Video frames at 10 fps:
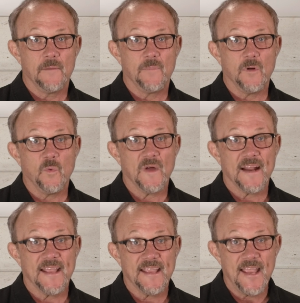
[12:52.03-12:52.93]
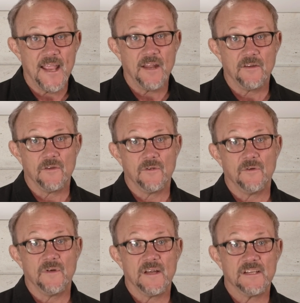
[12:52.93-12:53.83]
but what I can
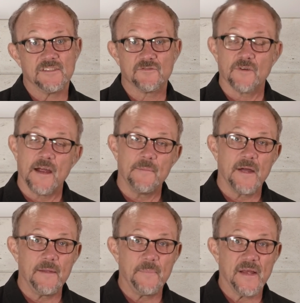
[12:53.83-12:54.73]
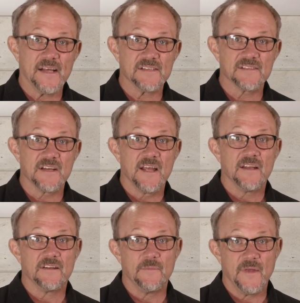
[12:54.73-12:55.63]
do is try my best
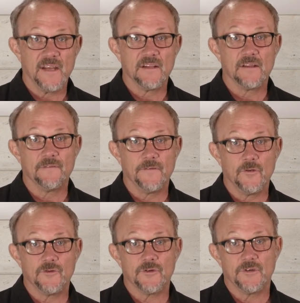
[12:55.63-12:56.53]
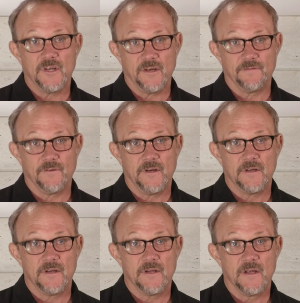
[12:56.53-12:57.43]
to make the future different.